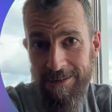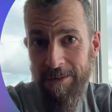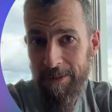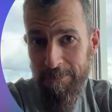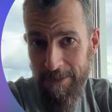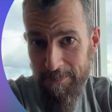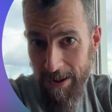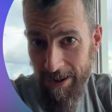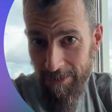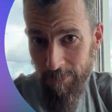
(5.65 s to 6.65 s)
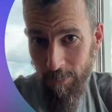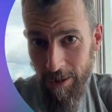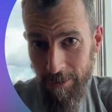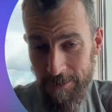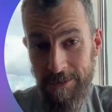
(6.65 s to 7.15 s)
giving feedback
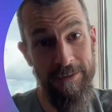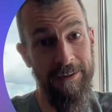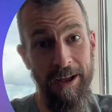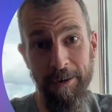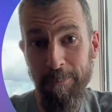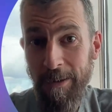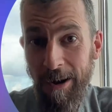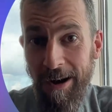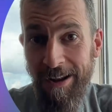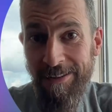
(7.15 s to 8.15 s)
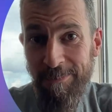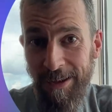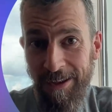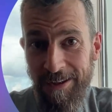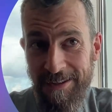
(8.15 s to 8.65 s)
whilst on a ferry
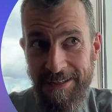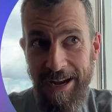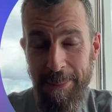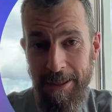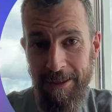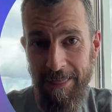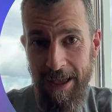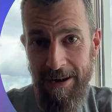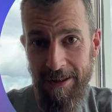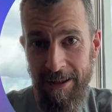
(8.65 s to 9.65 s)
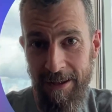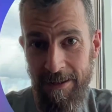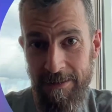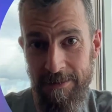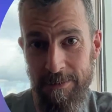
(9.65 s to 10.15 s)
because I think that
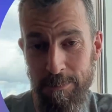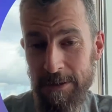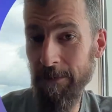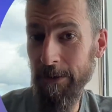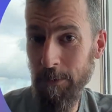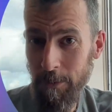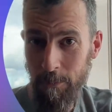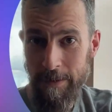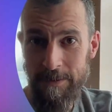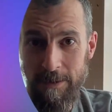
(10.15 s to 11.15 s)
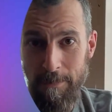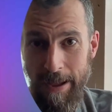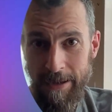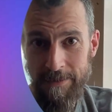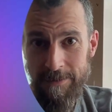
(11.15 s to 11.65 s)
is Pacific Northwest to the max.